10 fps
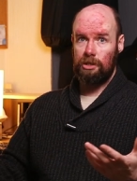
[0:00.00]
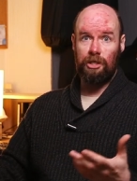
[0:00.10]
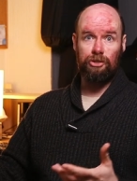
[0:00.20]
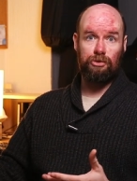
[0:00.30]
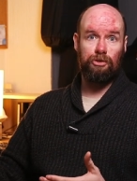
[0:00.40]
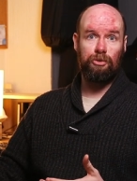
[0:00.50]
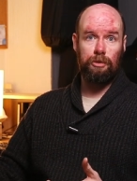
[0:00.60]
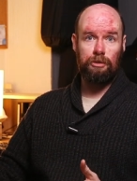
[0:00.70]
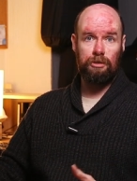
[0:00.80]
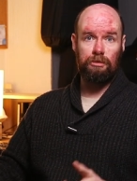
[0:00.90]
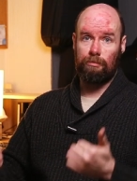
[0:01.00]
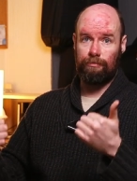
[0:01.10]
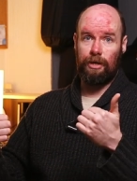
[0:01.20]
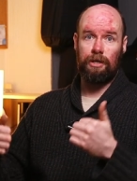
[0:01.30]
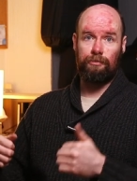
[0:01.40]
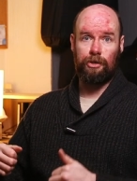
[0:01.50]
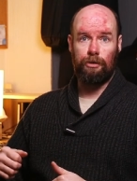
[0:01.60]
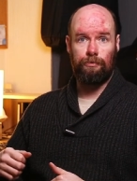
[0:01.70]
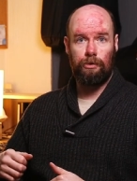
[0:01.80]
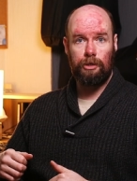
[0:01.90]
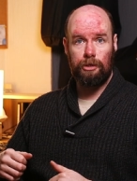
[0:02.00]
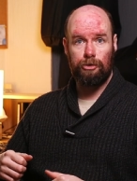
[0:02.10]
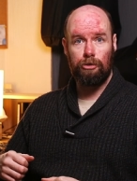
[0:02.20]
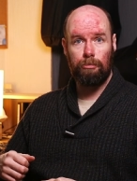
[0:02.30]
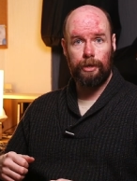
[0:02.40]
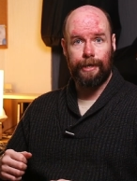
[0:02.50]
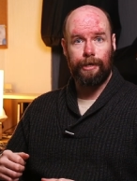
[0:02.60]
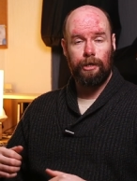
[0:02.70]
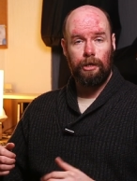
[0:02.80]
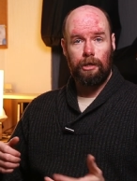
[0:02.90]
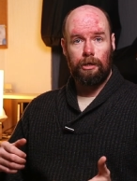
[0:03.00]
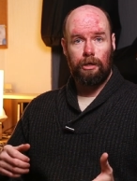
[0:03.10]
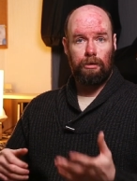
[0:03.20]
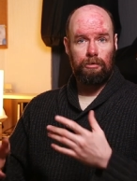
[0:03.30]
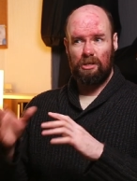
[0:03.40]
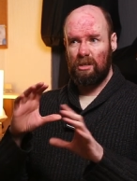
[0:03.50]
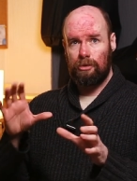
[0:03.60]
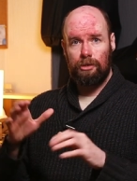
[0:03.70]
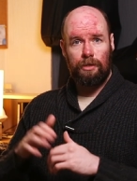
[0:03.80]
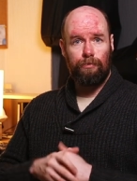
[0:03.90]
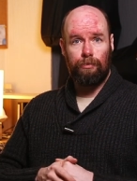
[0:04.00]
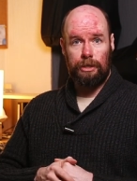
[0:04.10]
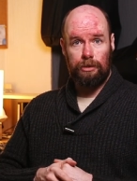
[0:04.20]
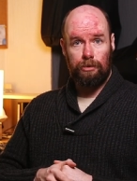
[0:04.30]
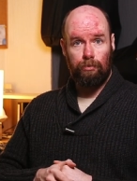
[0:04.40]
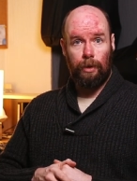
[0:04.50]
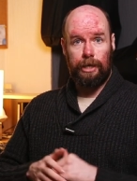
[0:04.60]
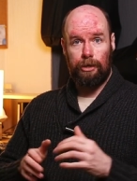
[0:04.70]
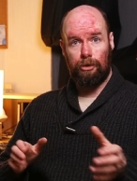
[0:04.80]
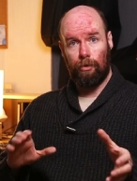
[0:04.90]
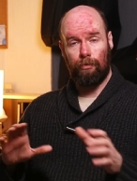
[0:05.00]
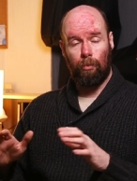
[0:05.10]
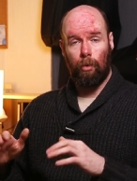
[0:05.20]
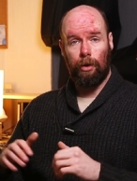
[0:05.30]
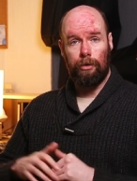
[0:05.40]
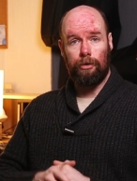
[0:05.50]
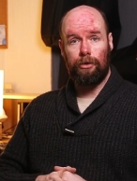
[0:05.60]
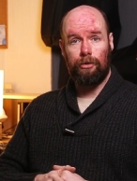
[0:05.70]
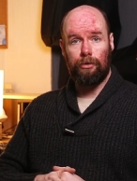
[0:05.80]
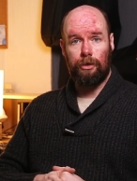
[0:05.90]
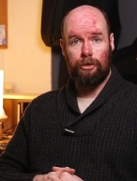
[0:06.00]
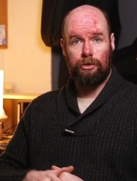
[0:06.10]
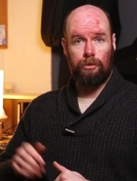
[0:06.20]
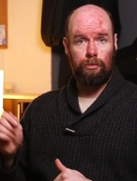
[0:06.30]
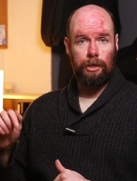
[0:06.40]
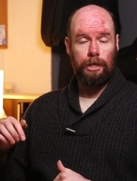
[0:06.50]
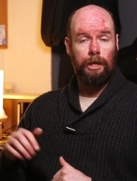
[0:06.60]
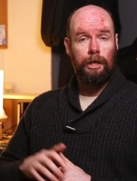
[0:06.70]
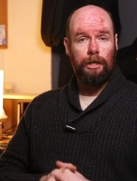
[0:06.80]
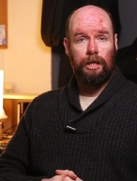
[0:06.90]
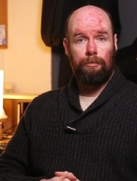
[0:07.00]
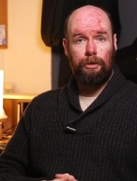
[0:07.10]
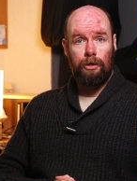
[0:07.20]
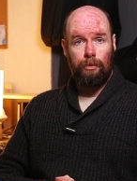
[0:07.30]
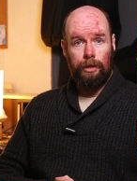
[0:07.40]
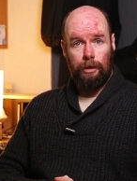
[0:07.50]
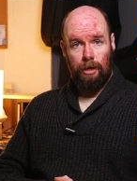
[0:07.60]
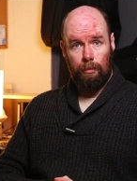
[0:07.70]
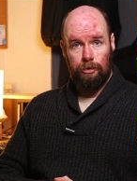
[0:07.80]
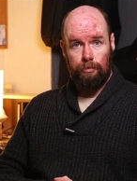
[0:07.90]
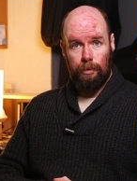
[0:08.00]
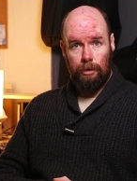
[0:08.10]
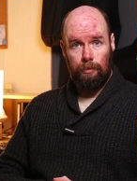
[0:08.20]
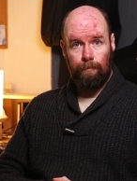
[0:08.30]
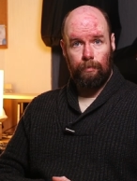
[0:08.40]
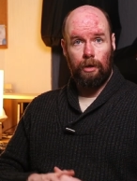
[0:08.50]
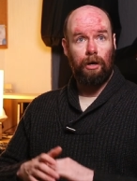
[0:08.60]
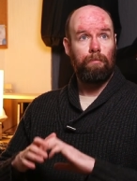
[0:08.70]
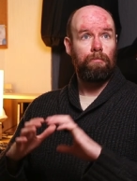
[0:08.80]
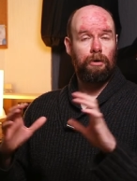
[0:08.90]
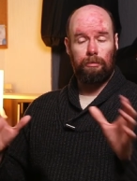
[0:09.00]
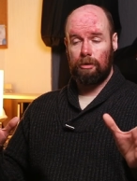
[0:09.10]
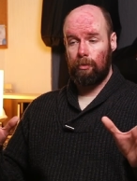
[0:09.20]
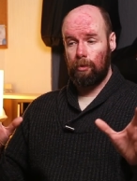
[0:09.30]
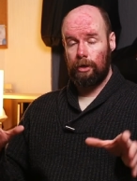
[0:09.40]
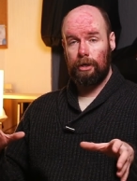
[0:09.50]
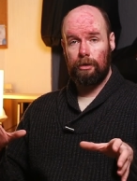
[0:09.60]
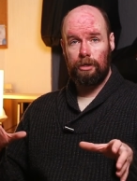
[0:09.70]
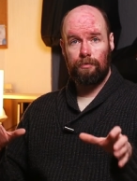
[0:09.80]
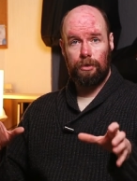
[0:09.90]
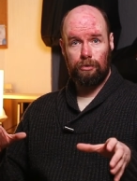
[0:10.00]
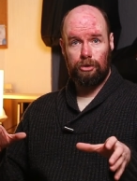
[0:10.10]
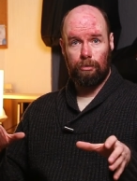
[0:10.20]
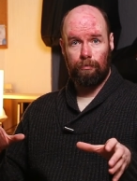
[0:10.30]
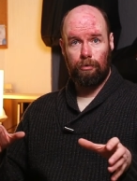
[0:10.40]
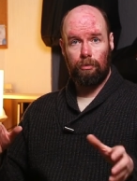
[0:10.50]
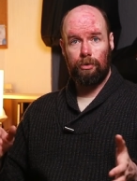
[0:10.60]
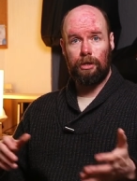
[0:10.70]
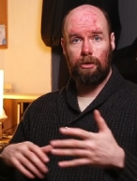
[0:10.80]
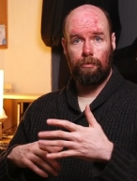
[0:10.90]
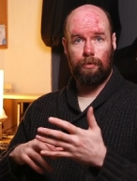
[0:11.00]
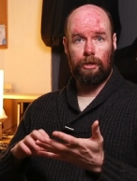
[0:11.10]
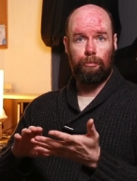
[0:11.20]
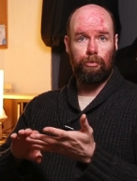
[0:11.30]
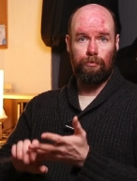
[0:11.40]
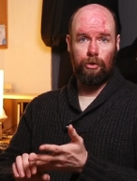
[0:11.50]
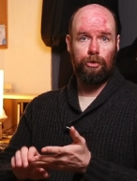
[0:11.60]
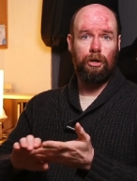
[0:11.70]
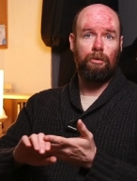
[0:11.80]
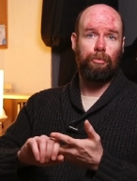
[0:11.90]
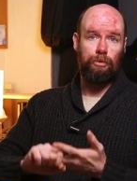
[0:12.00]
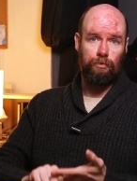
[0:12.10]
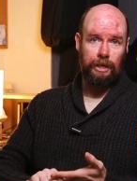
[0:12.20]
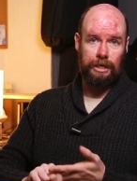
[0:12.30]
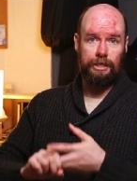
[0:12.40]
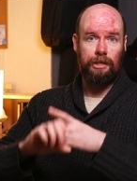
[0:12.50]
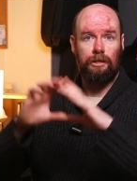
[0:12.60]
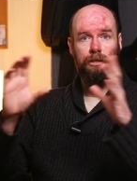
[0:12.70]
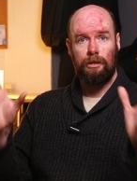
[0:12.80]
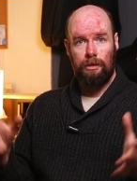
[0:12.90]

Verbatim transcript: it's just because you wanted to, and fine, if you can afford it, it's your money. Um, there's lots of different reasons why you'd go for one or the other. So uh, let me know in the comments below. Um, I'm going to be working on these videos going forward. I'll hopefully improve audio, improve lighting,